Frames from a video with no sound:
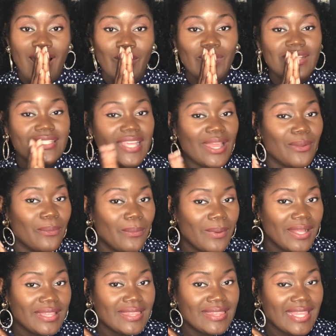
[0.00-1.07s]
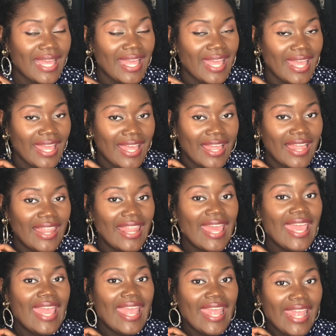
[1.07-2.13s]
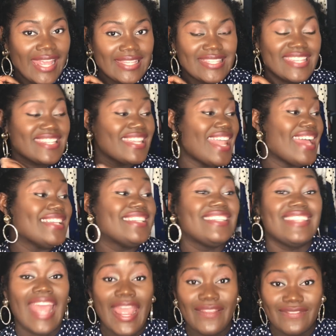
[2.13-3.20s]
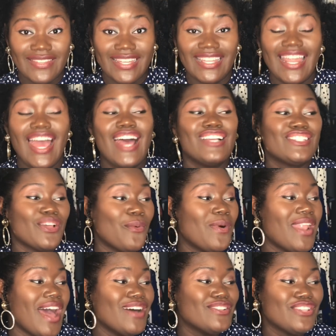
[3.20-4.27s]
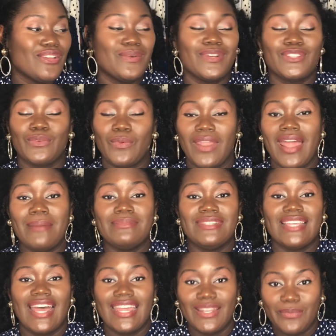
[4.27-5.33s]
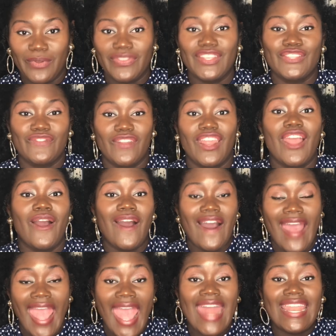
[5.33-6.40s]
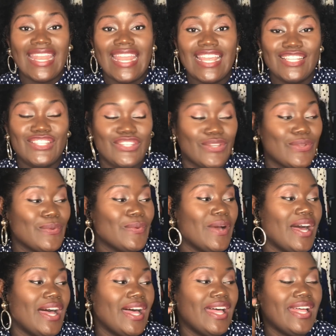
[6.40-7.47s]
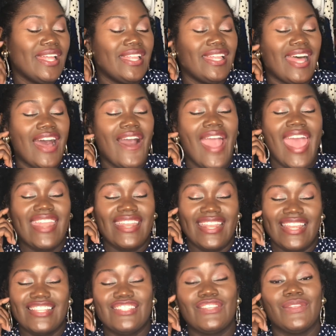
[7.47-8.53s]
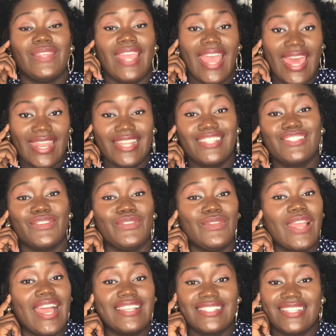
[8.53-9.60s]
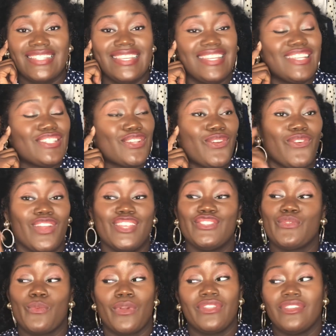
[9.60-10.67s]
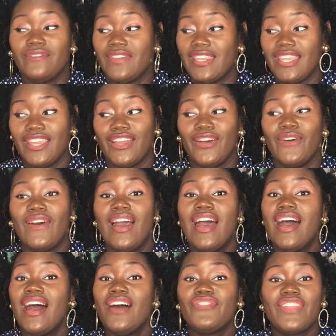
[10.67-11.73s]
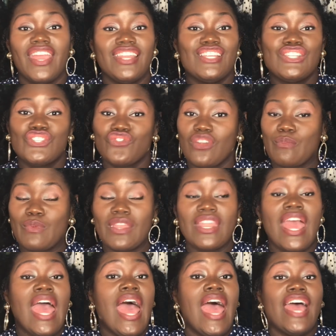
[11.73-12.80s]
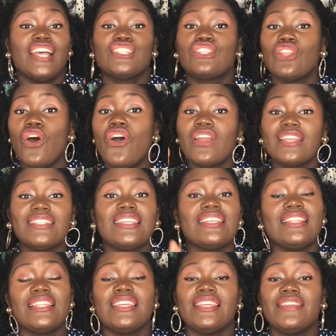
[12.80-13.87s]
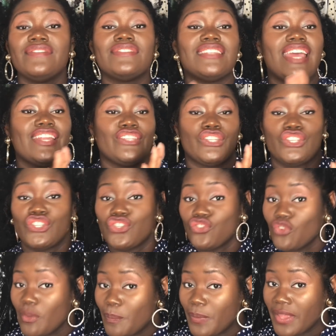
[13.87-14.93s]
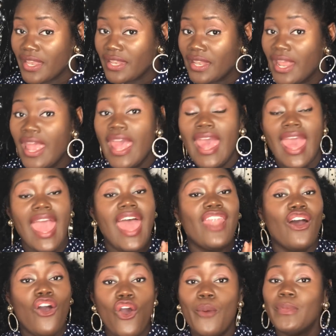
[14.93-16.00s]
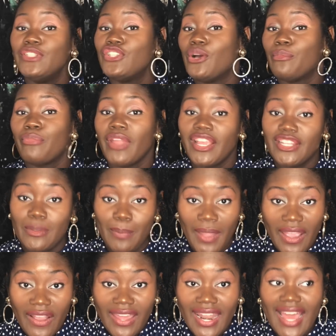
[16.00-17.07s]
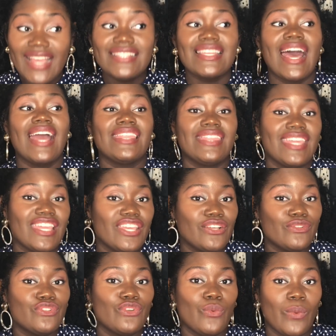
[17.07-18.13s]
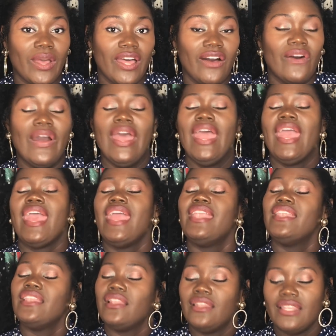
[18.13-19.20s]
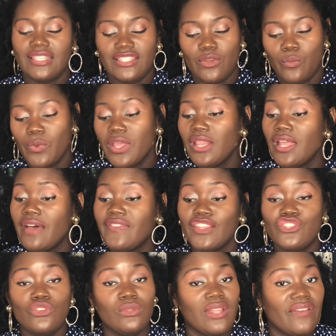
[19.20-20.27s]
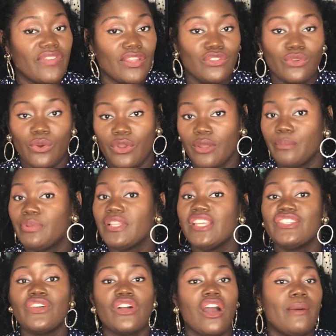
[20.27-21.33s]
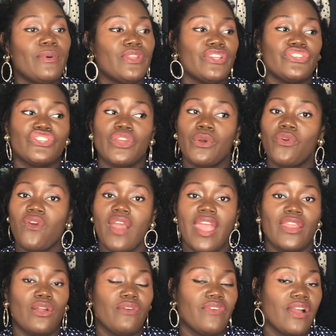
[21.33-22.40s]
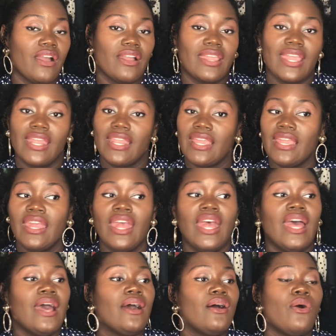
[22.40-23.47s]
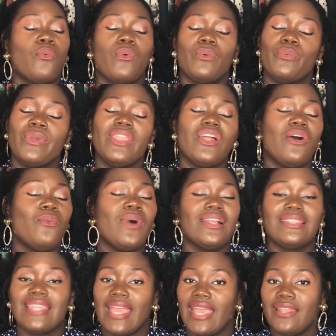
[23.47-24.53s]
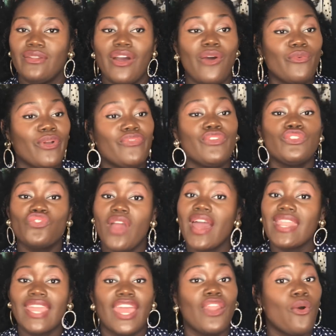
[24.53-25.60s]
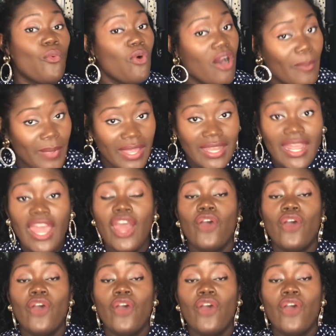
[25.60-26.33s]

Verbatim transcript: I was like, what the hell is this? And I saved it. So what I'll do is when I'm done with this video, I'll add it into, uh, I'll add it into the edit so you guys can see this cringe-worthy video of Kenny stripping. As long as he leaves that stripping at home and don't bring it to paradise, I think he'll do well. And listen, we love that you love your daughter. Please don't come on this show crying over her, Kenny. Oh, we don't want that. Oh, if you're trying to get a woman,